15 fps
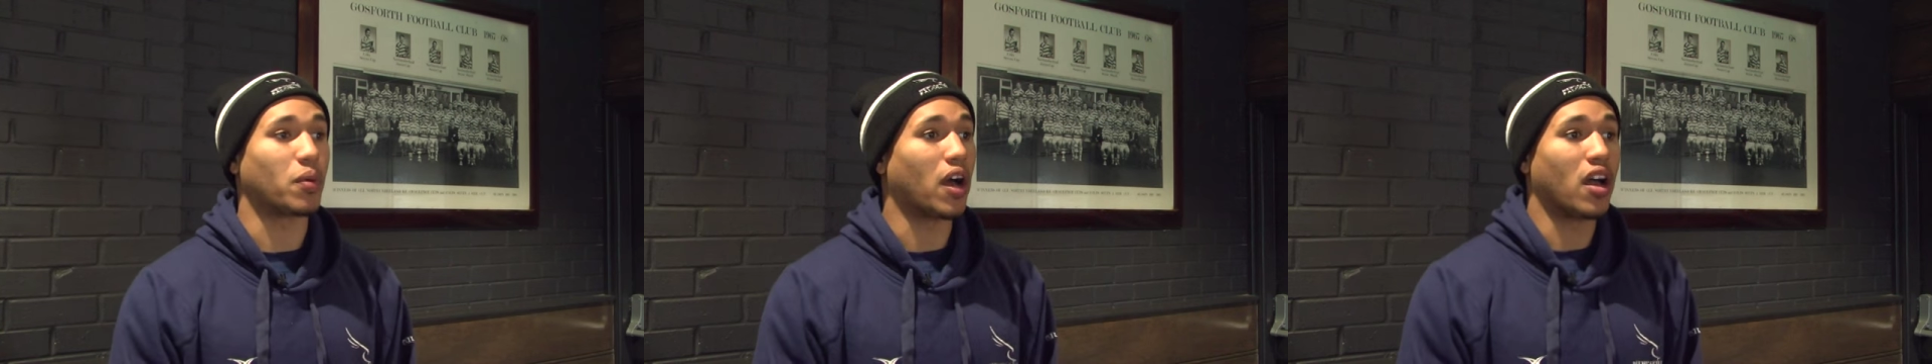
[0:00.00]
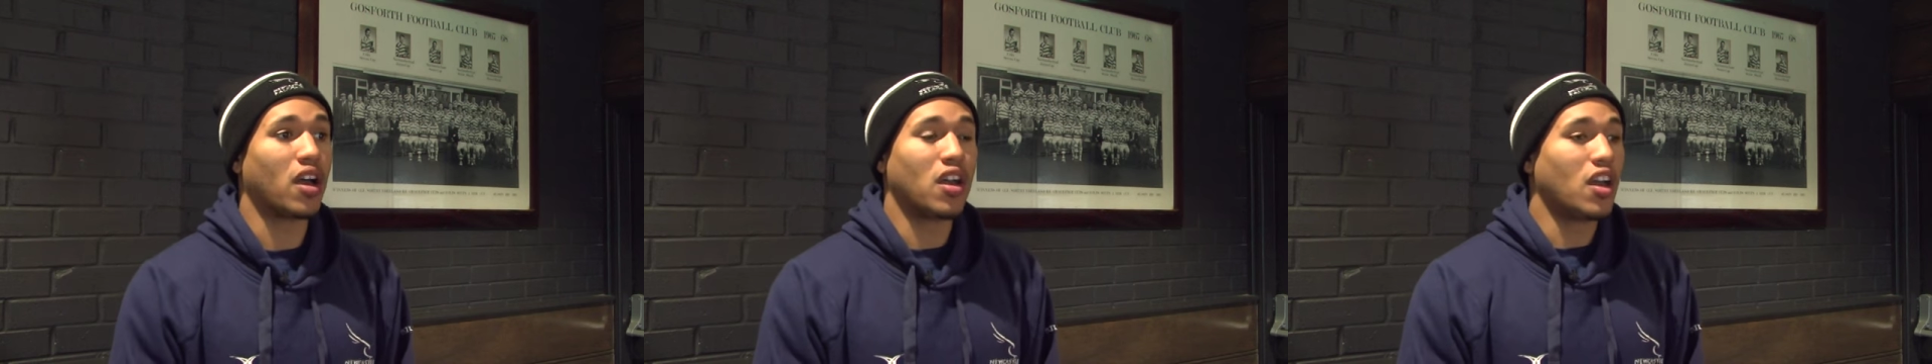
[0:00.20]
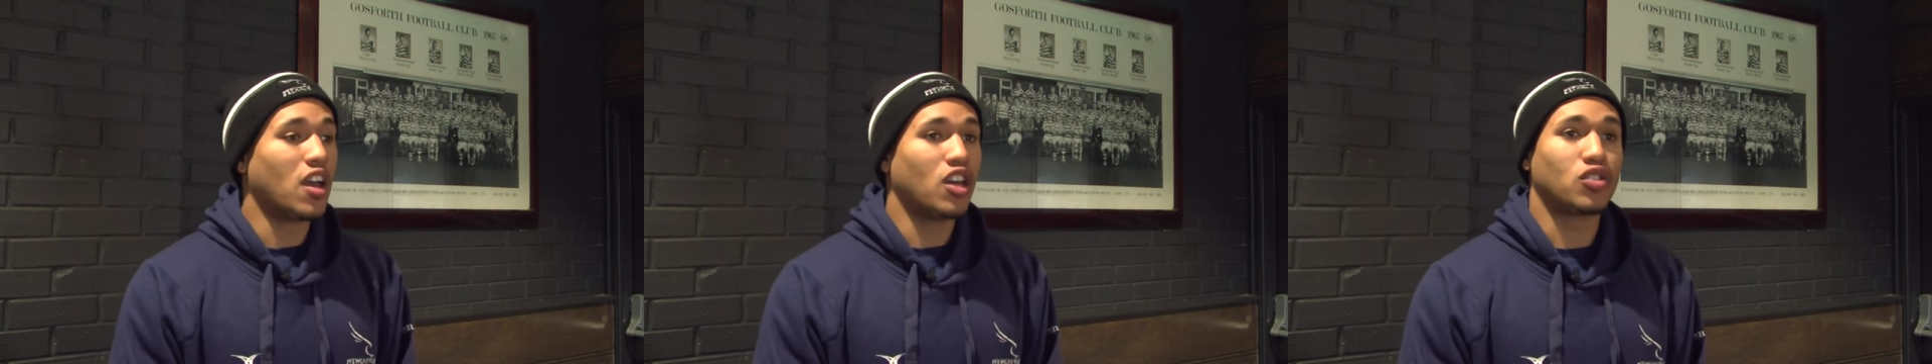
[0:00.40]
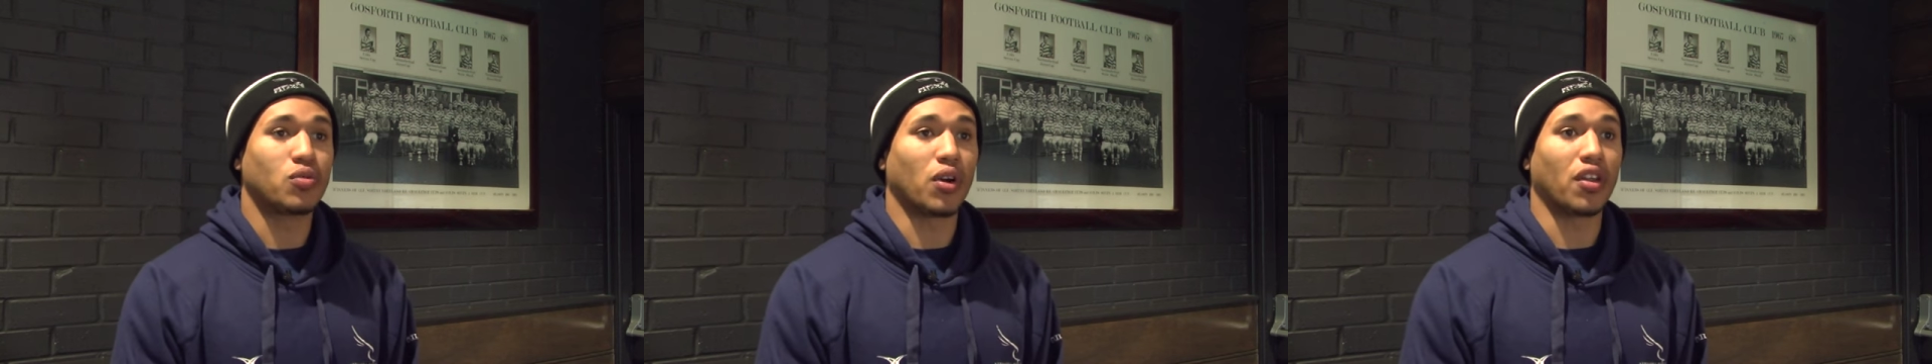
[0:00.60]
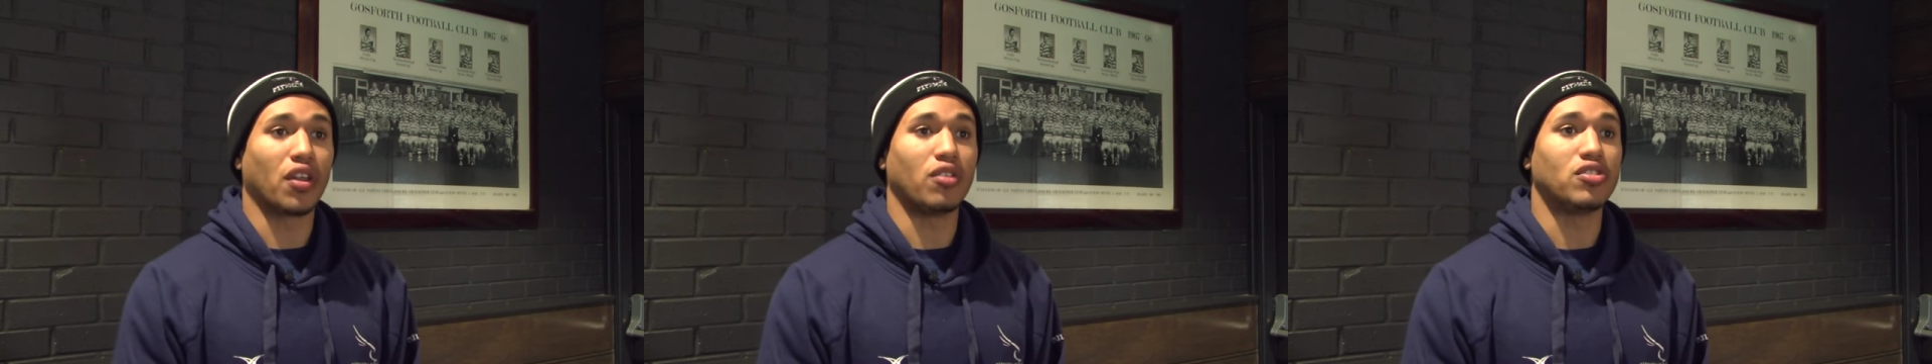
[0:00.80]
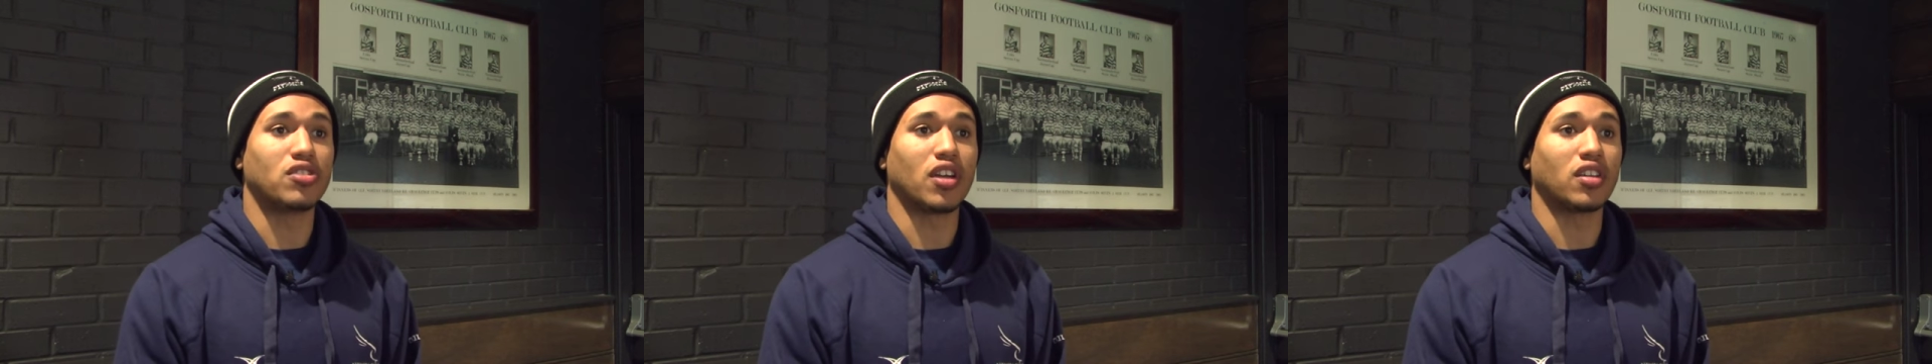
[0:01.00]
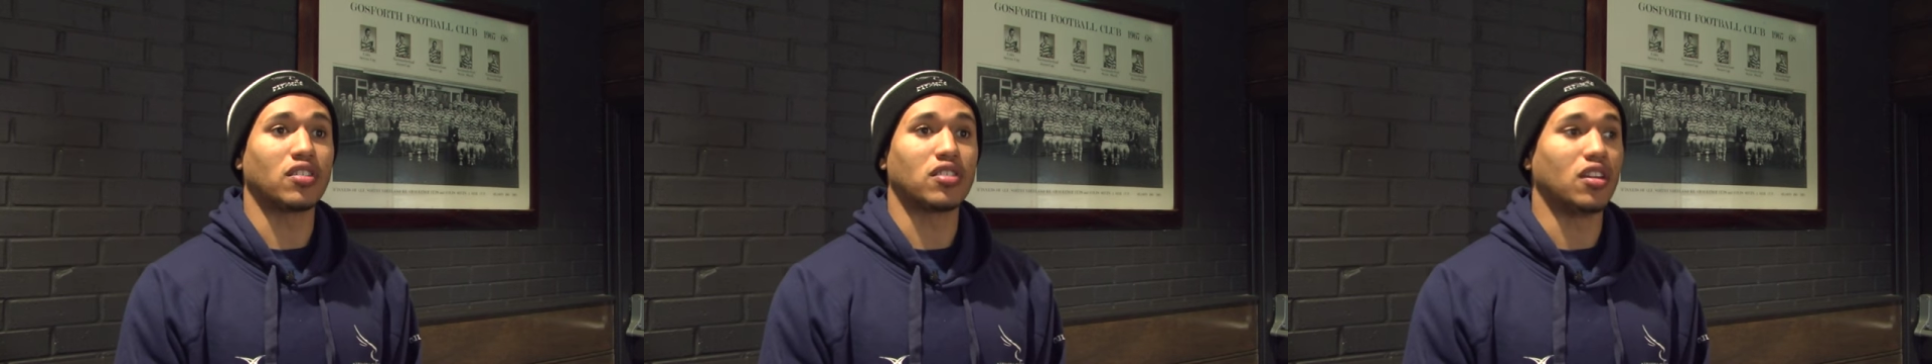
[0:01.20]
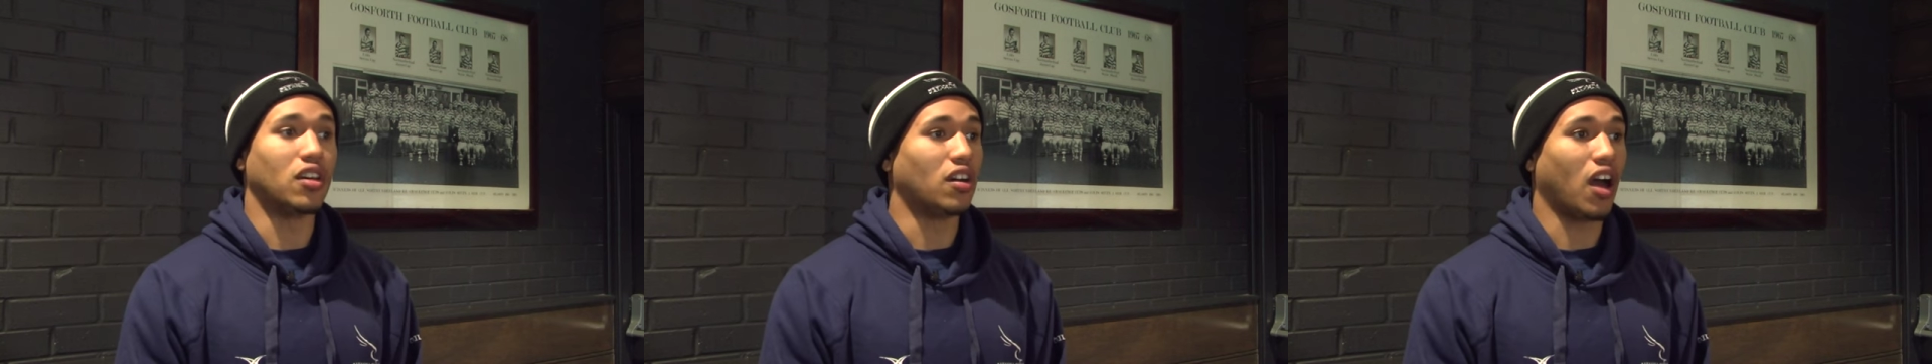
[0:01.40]
But it's one of those
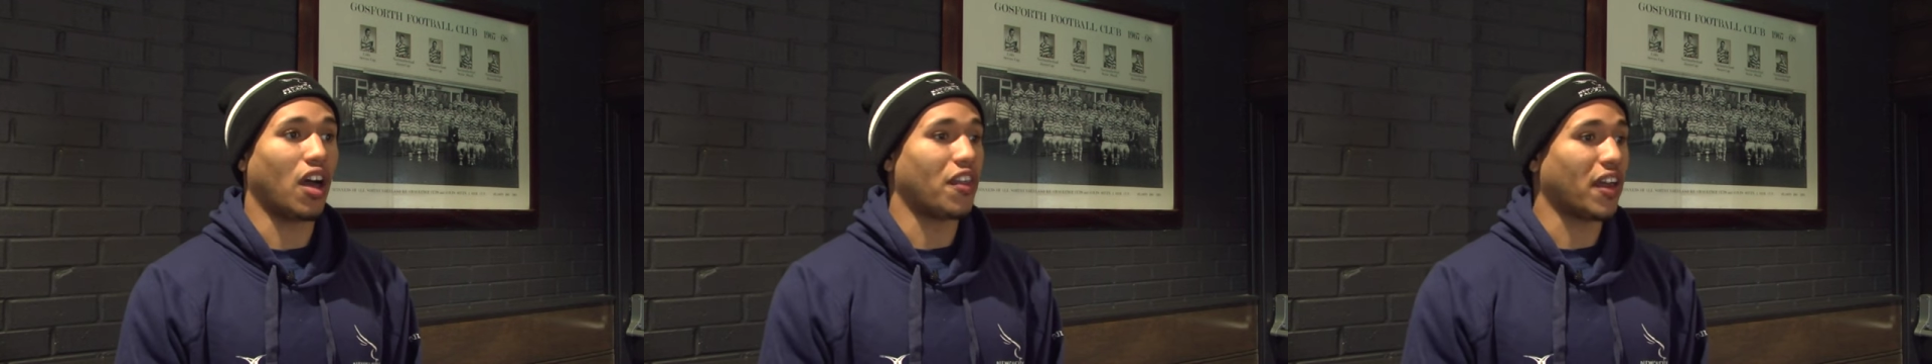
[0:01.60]
things that